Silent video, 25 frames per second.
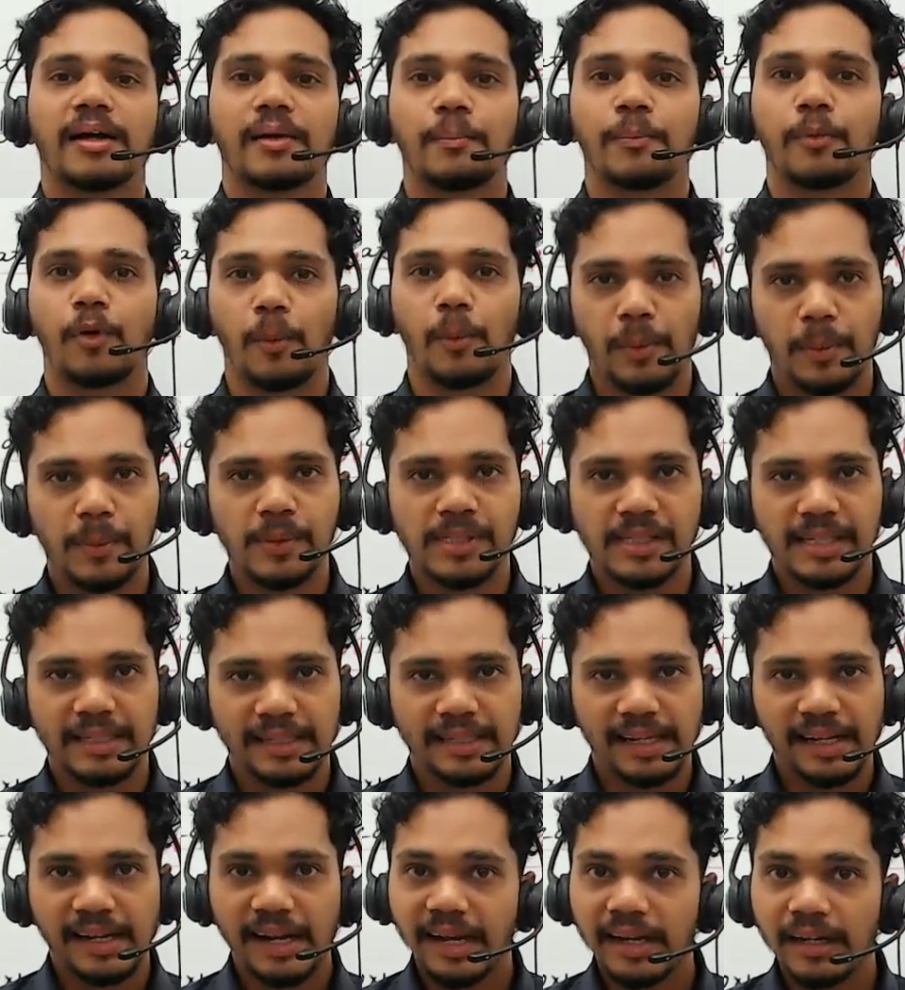Problem is
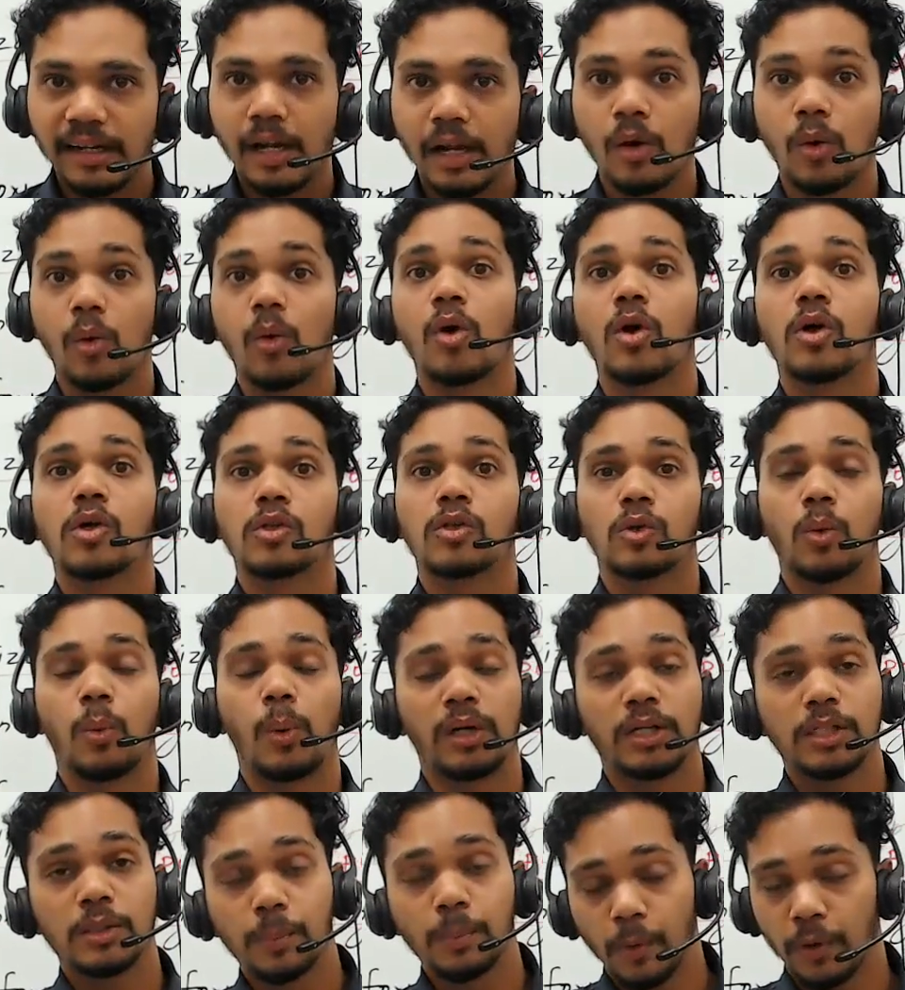clear right now. So
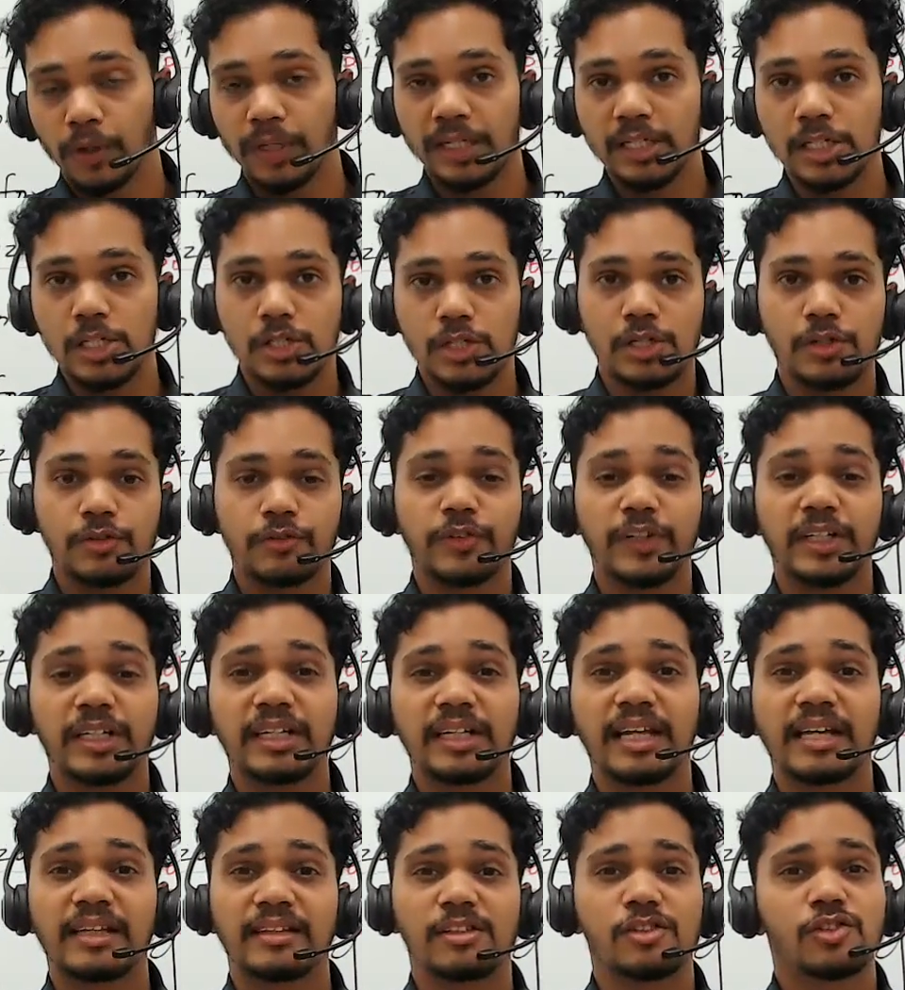what is pollination and
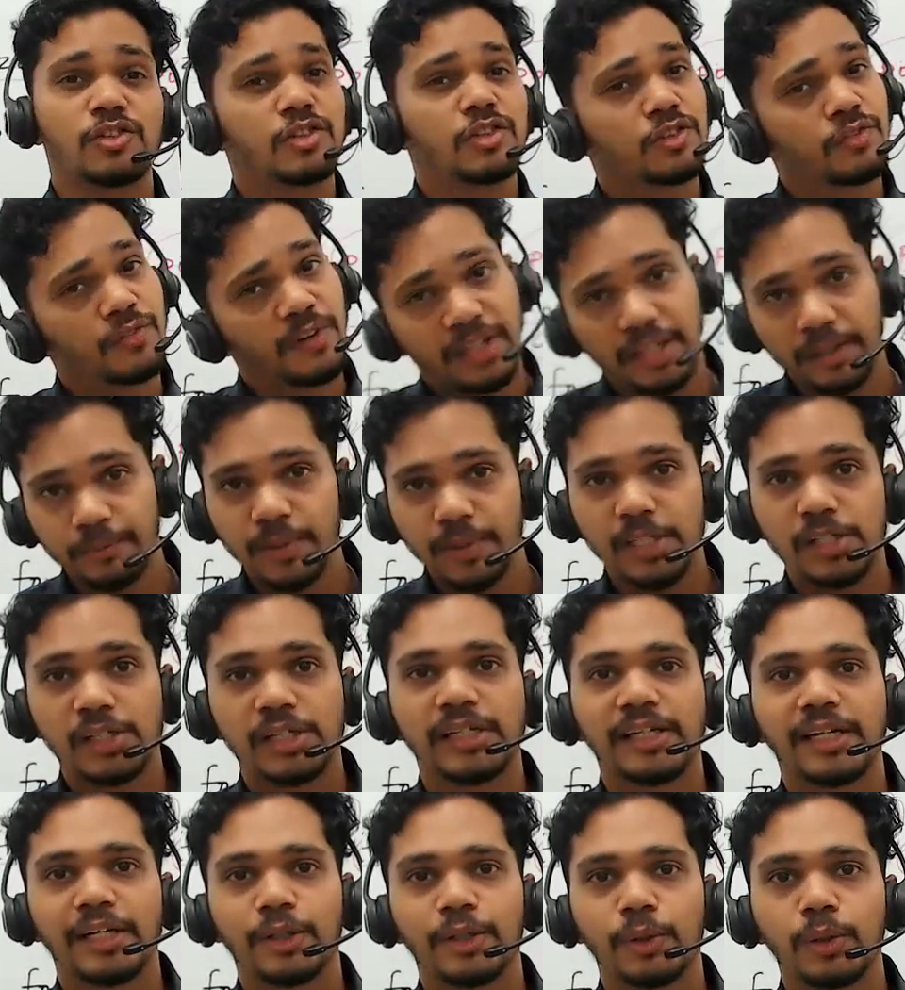fertilization is very much
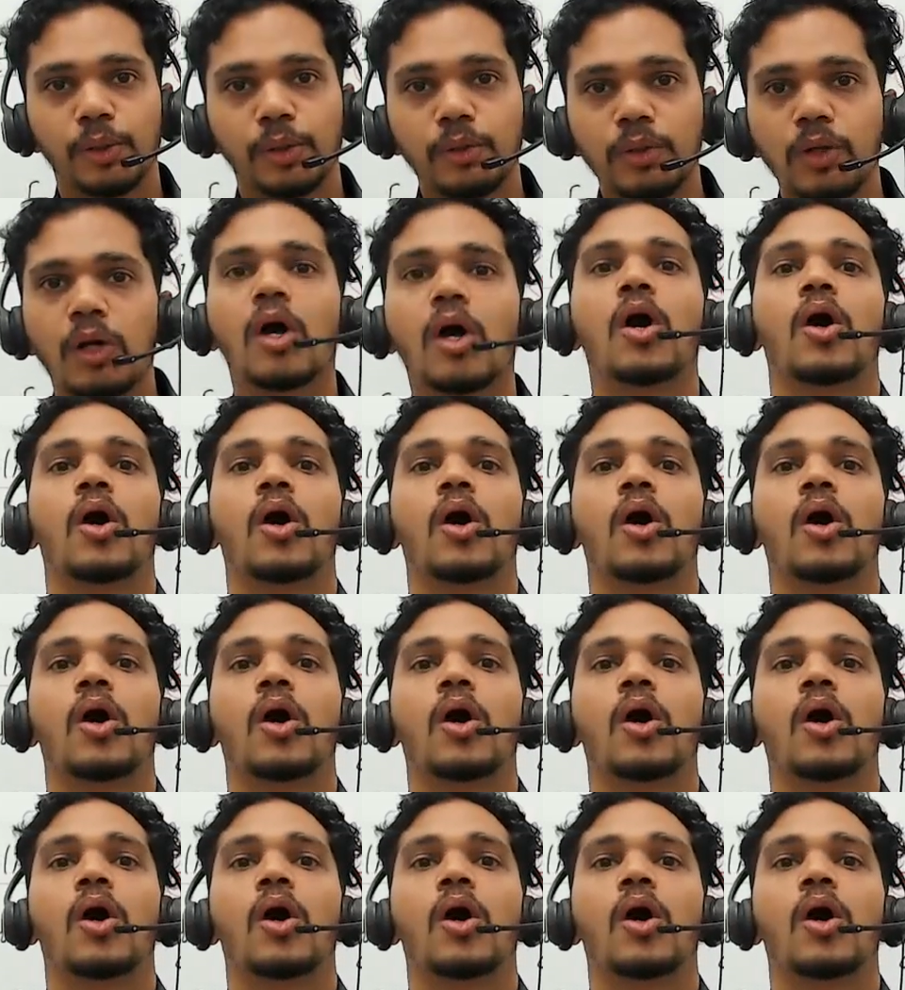clear to you.